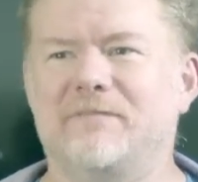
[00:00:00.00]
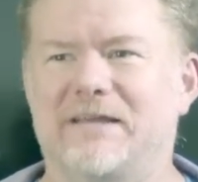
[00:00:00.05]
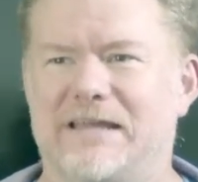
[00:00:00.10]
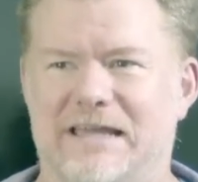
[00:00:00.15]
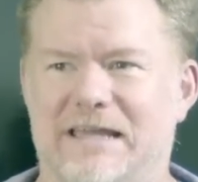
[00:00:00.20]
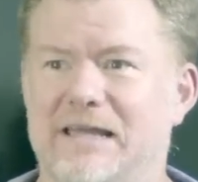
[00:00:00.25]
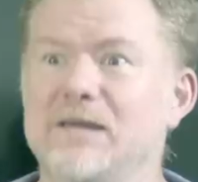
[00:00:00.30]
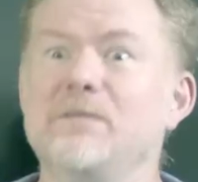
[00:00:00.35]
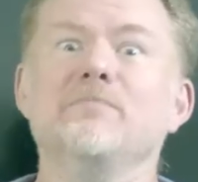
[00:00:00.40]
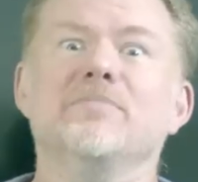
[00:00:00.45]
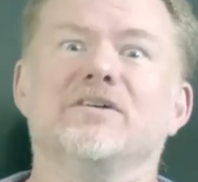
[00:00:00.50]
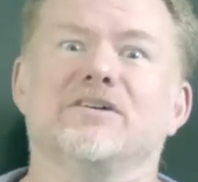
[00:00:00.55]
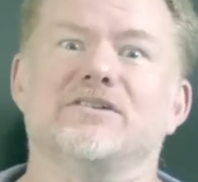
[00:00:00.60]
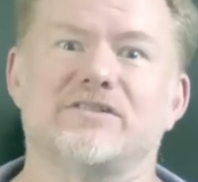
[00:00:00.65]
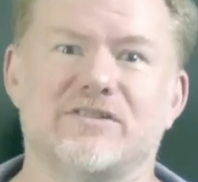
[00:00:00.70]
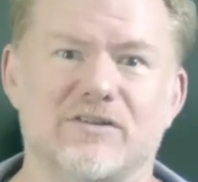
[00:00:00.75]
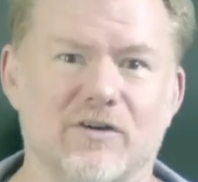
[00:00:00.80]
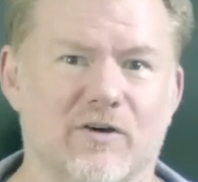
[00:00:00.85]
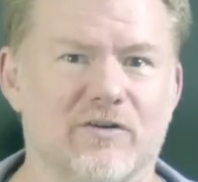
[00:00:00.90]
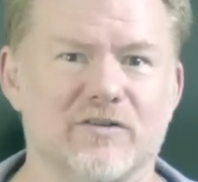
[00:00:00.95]

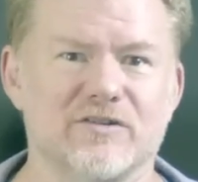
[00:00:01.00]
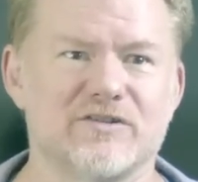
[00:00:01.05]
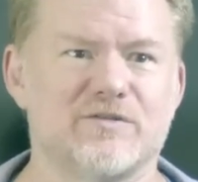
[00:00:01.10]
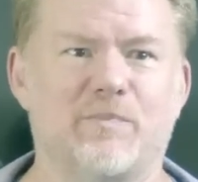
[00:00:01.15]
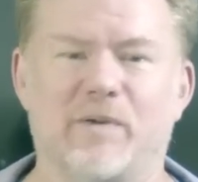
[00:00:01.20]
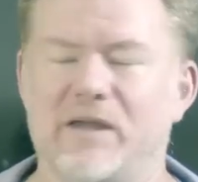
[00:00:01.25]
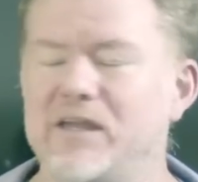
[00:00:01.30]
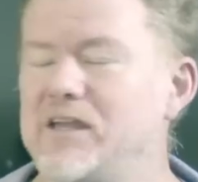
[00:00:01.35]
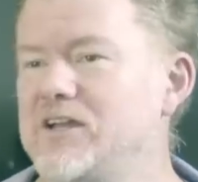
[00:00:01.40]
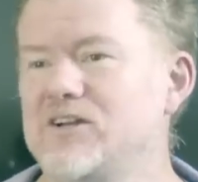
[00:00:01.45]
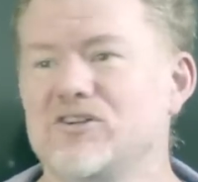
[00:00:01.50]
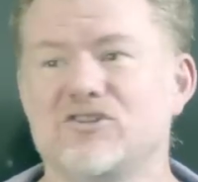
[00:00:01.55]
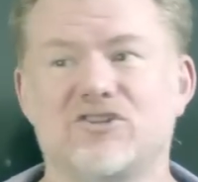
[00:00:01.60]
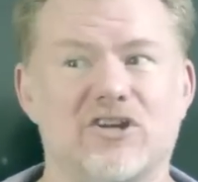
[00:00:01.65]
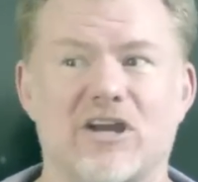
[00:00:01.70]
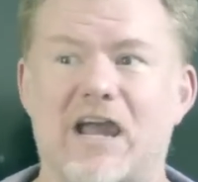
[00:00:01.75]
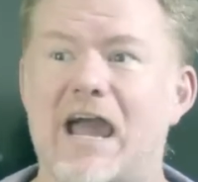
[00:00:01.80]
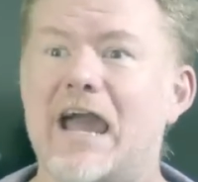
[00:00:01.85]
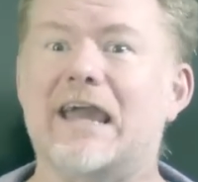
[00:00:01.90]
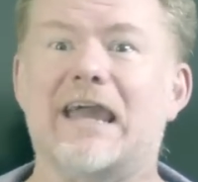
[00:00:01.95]
imbeciles being
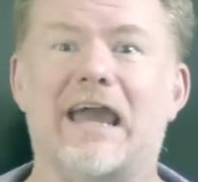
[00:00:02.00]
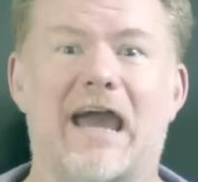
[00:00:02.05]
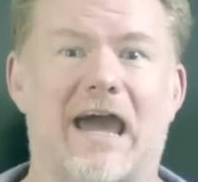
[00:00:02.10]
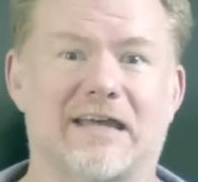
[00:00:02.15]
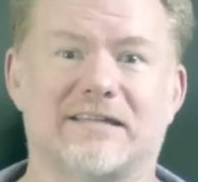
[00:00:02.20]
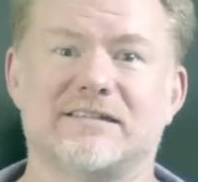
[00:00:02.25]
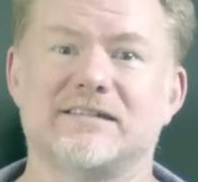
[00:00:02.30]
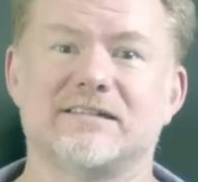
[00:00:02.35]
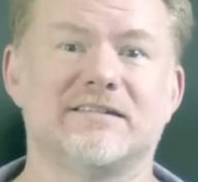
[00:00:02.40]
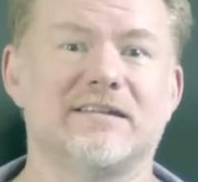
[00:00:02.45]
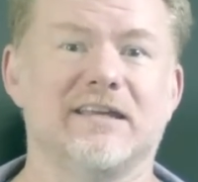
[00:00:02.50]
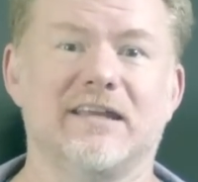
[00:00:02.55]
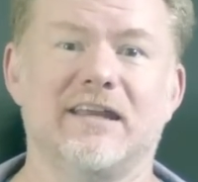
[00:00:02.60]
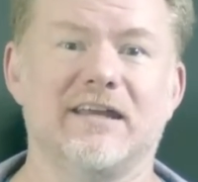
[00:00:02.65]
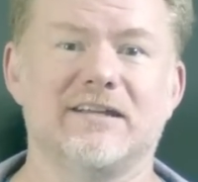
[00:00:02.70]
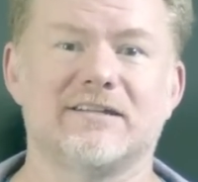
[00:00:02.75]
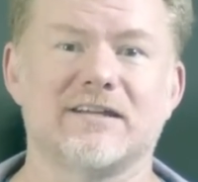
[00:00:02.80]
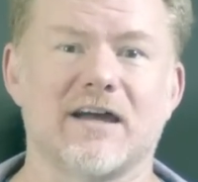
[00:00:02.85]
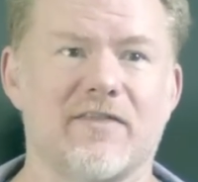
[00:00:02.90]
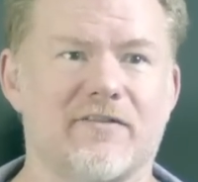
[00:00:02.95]
jackasses at
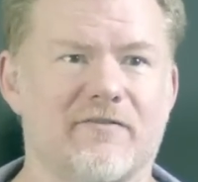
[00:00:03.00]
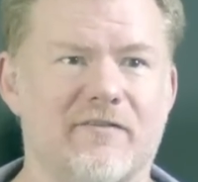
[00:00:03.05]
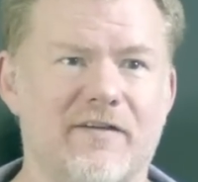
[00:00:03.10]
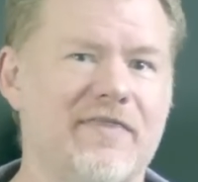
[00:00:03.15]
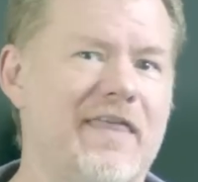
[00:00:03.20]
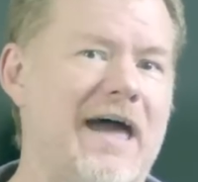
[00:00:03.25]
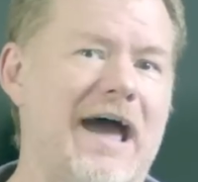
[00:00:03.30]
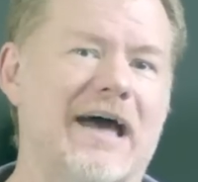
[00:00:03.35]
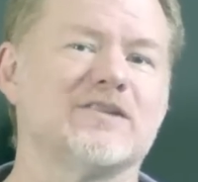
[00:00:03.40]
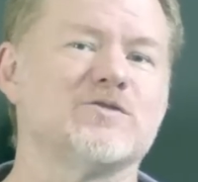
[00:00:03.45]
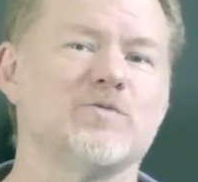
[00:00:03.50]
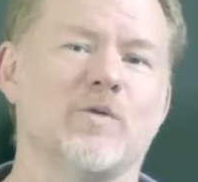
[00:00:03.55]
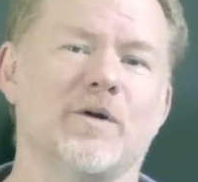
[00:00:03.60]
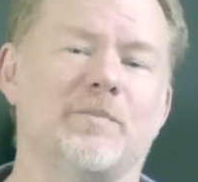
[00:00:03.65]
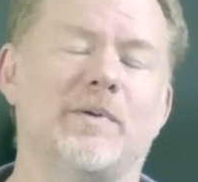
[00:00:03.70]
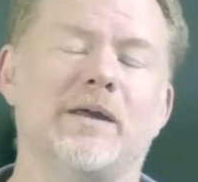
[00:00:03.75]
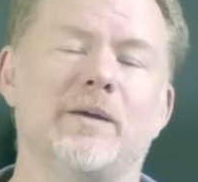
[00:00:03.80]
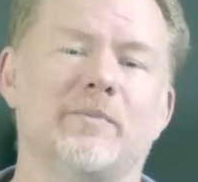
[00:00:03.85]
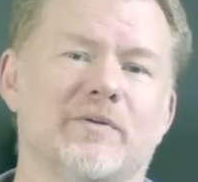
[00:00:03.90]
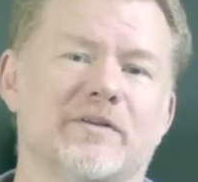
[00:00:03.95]
each other and that's
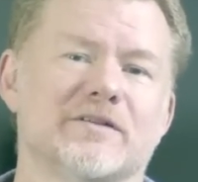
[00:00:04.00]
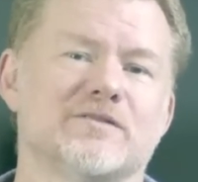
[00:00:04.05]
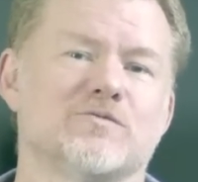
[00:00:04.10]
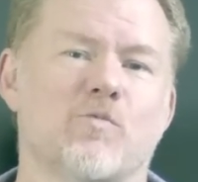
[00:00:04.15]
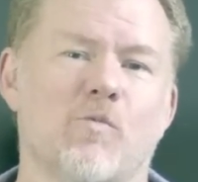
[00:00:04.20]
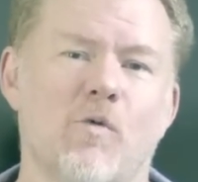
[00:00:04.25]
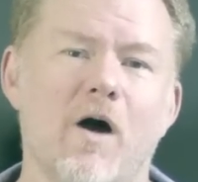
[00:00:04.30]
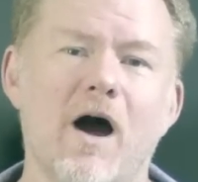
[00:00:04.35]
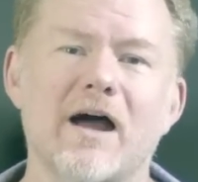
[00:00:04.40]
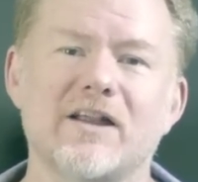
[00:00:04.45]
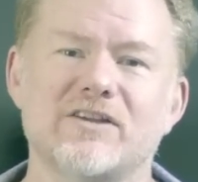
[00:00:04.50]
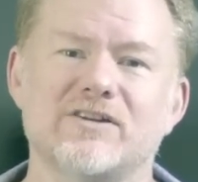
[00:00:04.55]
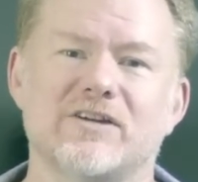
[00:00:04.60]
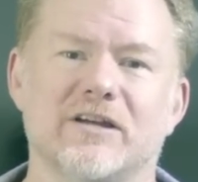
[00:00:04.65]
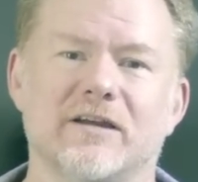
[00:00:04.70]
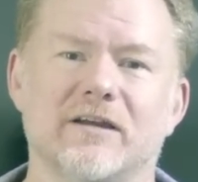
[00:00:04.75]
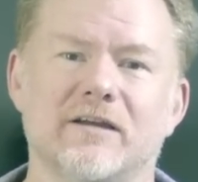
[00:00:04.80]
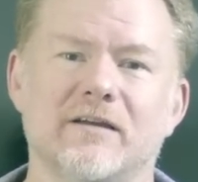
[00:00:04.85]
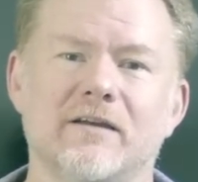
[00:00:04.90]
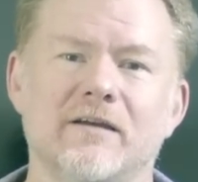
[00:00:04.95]
what people is
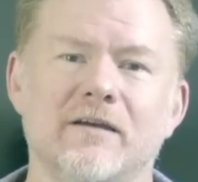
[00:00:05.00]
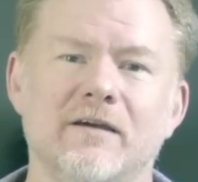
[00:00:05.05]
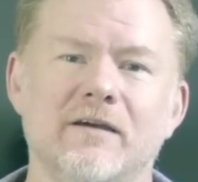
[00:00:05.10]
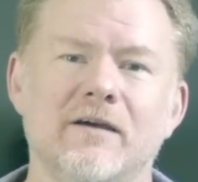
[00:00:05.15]
watching,